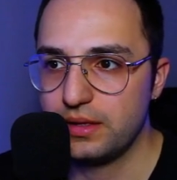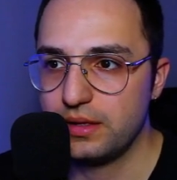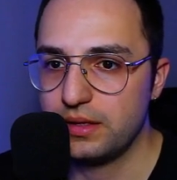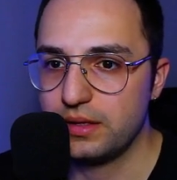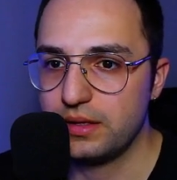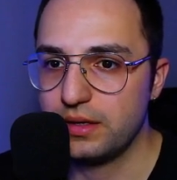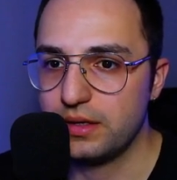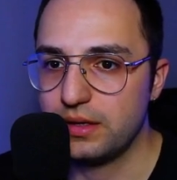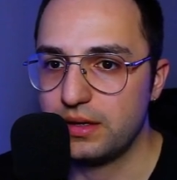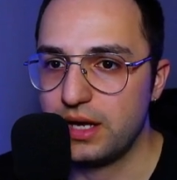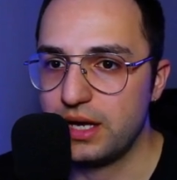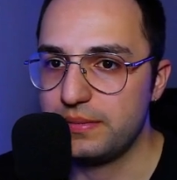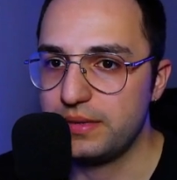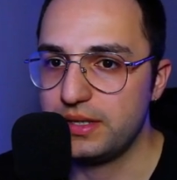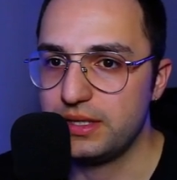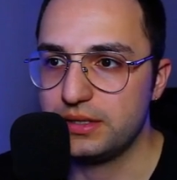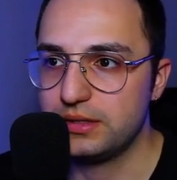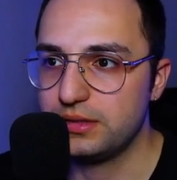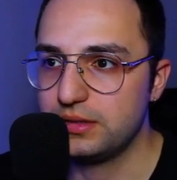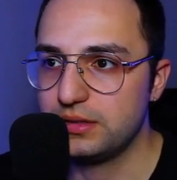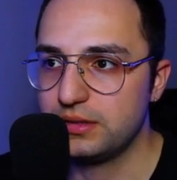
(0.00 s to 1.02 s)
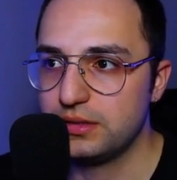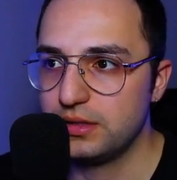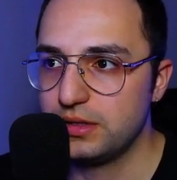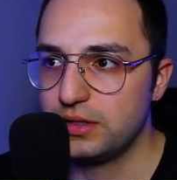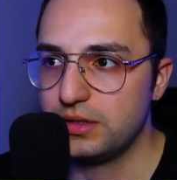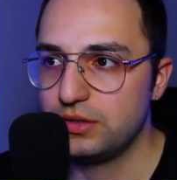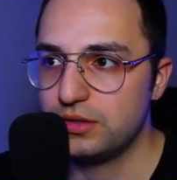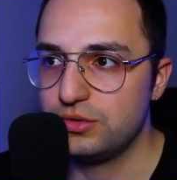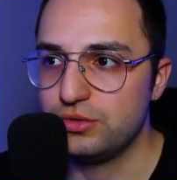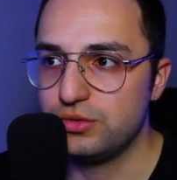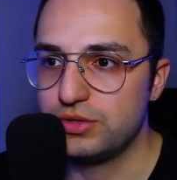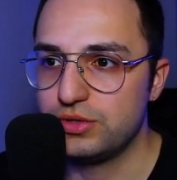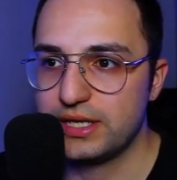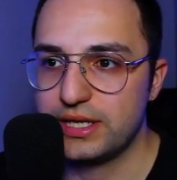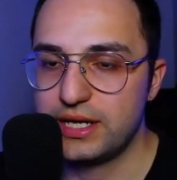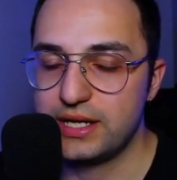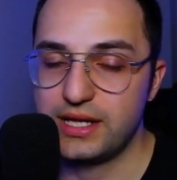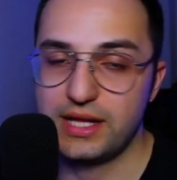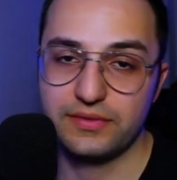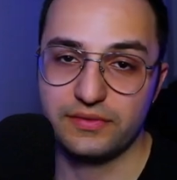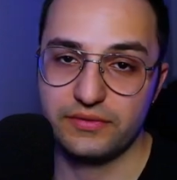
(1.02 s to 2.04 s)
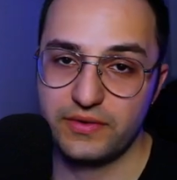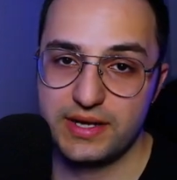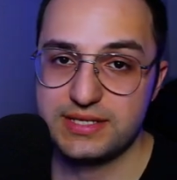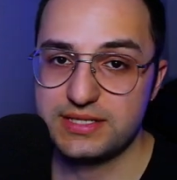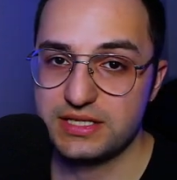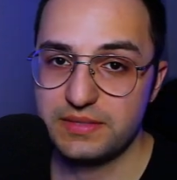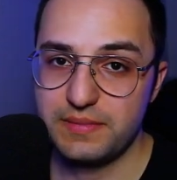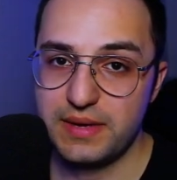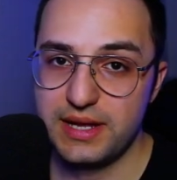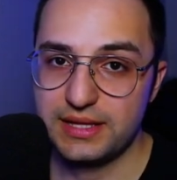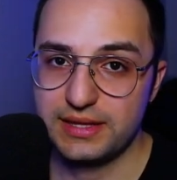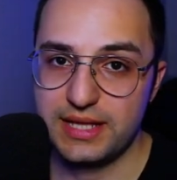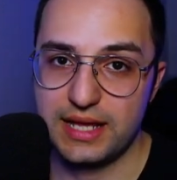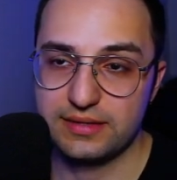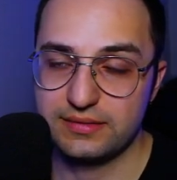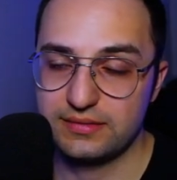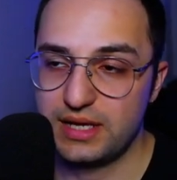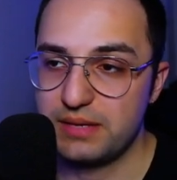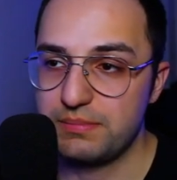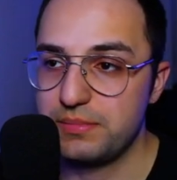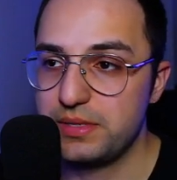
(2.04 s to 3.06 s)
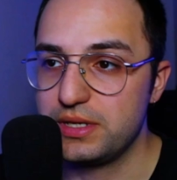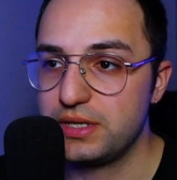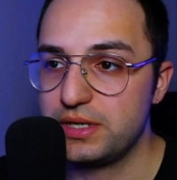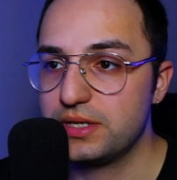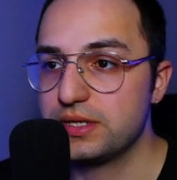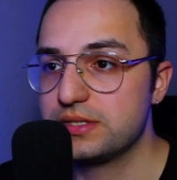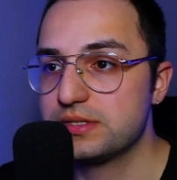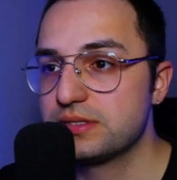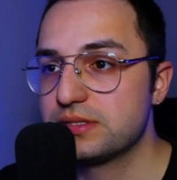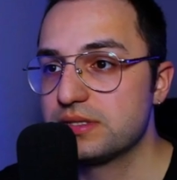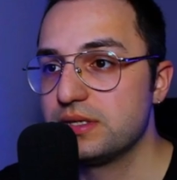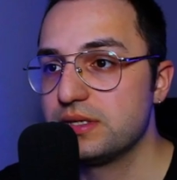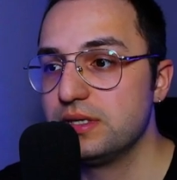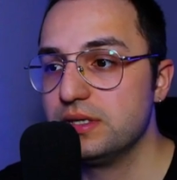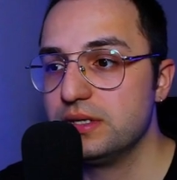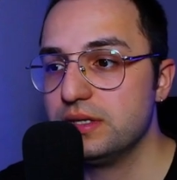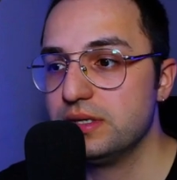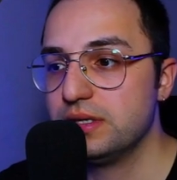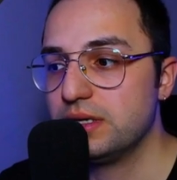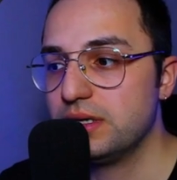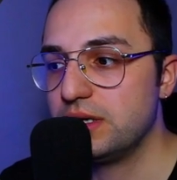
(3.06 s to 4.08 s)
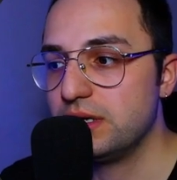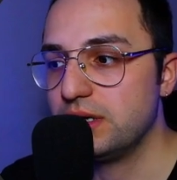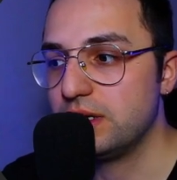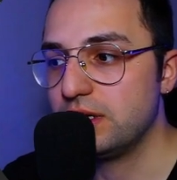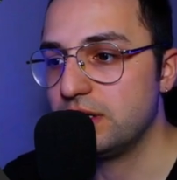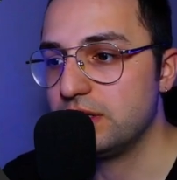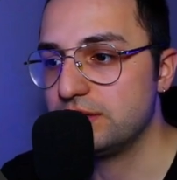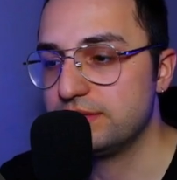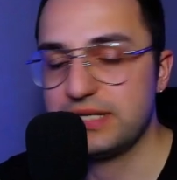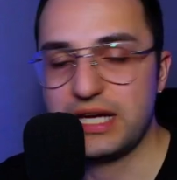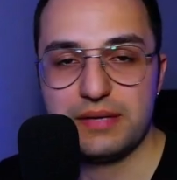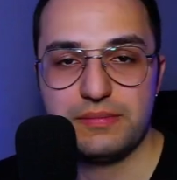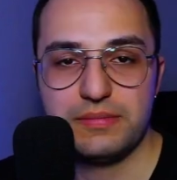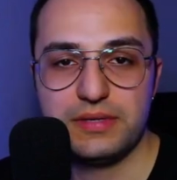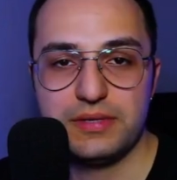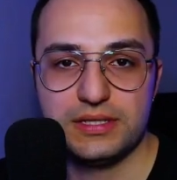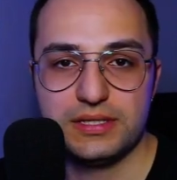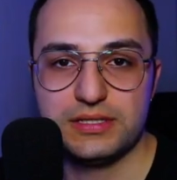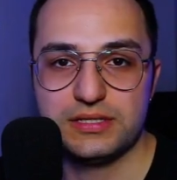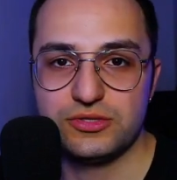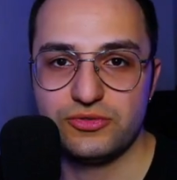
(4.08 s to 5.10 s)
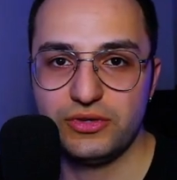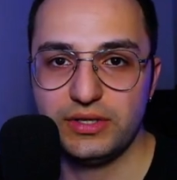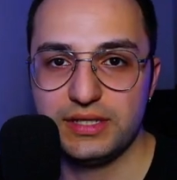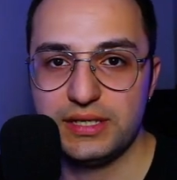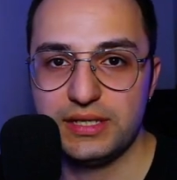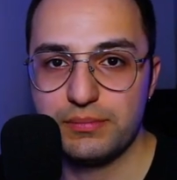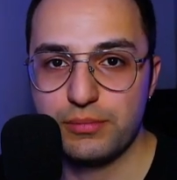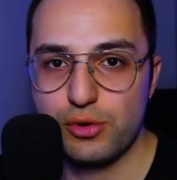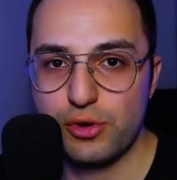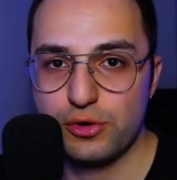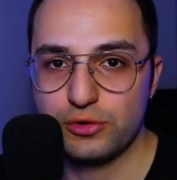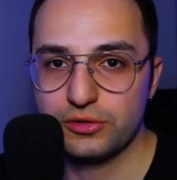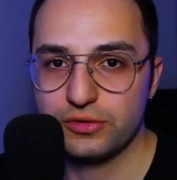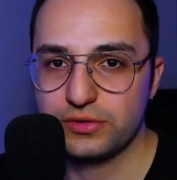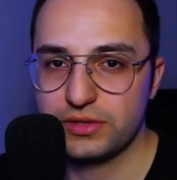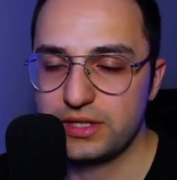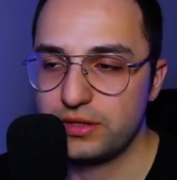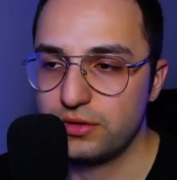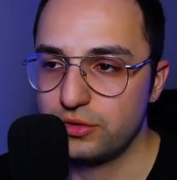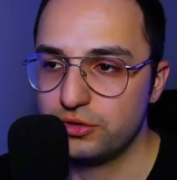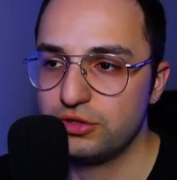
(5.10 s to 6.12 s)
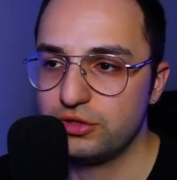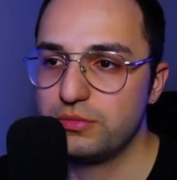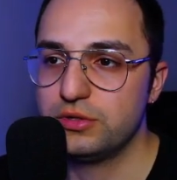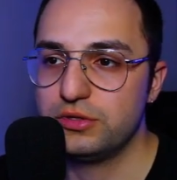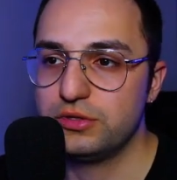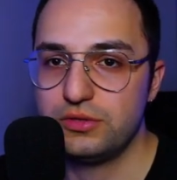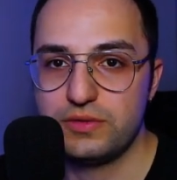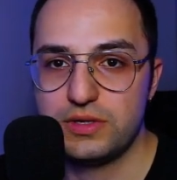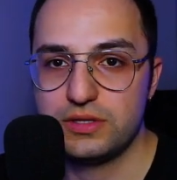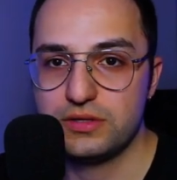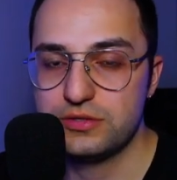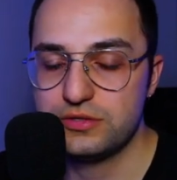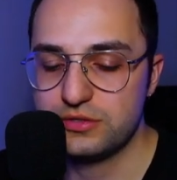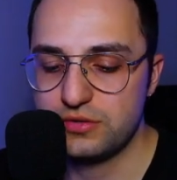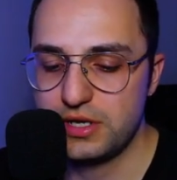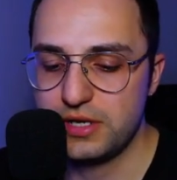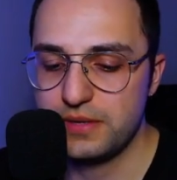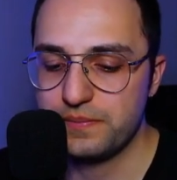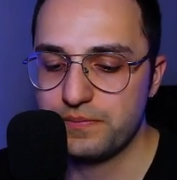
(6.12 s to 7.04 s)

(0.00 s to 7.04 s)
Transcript: I mean, you cannot underestimate that time, because timing is really important in automotive industry.